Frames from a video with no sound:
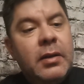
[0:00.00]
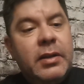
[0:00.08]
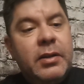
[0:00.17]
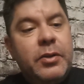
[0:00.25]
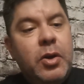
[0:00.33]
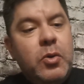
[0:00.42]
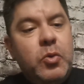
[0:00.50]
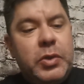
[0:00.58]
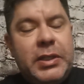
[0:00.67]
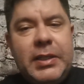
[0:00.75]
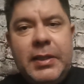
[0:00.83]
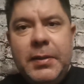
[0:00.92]
the
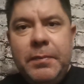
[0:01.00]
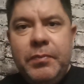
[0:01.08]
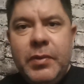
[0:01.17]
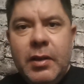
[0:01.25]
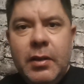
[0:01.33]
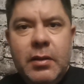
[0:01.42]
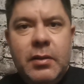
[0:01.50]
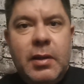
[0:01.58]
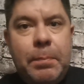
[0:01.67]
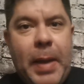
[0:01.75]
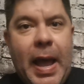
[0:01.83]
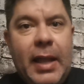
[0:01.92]
notes,
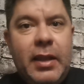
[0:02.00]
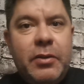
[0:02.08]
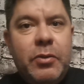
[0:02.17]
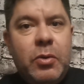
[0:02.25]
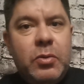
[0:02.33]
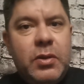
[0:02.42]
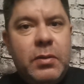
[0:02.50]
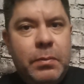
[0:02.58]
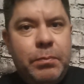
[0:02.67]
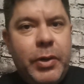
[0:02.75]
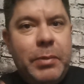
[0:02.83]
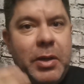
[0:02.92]
the palate notes
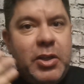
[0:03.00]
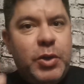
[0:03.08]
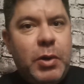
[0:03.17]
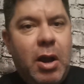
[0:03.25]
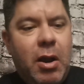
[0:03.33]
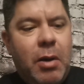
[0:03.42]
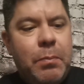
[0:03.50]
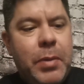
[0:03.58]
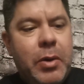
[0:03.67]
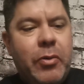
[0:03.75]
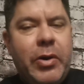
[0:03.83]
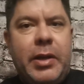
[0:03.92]
pretty much are
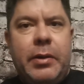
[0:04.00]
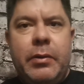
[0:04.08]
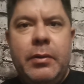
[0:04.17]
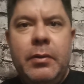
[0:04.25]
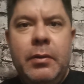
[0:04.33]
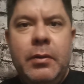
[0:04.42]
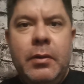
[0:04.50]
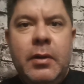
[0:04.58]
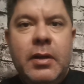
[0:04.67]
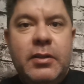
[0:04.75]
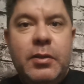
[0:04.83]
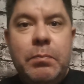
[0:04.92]
mirroring.
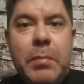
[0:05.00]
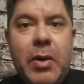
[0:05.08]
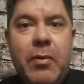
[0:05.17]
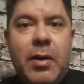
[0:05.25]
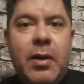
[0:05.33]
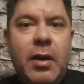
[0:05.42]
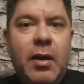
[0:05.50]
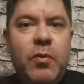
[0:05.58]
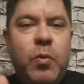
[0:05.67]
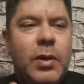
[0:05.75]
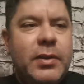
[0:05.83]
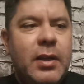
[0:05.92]
It's a mirror
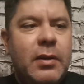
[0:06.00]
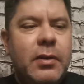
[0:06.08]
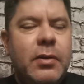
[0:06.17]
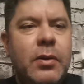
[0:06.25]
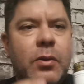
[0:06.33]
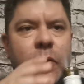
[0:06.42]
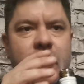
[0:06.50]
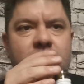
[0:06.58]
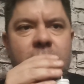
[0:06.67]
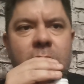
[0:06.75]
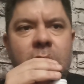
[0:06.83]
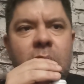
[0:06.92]
of what's on the
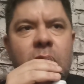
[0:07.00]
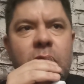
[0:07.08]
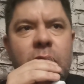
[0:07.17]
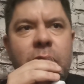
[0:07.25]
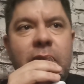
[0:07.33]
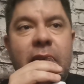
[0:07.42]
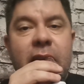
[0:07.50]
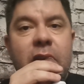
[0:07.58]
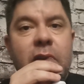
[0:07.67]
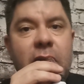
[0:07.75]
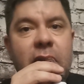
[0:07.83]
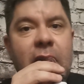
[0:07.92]
nose. So we're
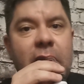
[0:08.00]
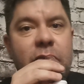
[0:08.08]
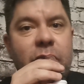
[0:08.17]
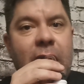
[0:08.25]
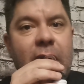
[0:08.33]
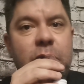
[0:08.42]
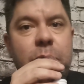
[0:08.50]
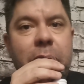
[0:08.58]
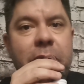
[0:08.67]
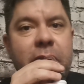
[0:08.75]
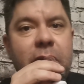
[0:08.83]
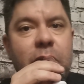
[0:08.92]
getting that
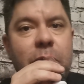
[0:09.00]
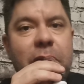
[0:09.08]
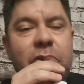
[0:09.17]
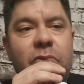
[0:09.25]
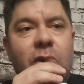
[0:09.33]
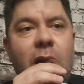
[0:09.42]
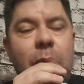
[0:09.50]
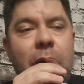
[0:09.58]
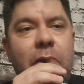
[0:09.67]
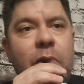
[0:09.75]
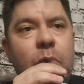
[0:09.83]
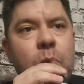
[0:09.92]
raspberry, a little bit of
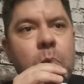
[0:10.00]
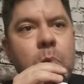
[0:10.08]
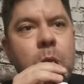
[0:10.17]
strawberry.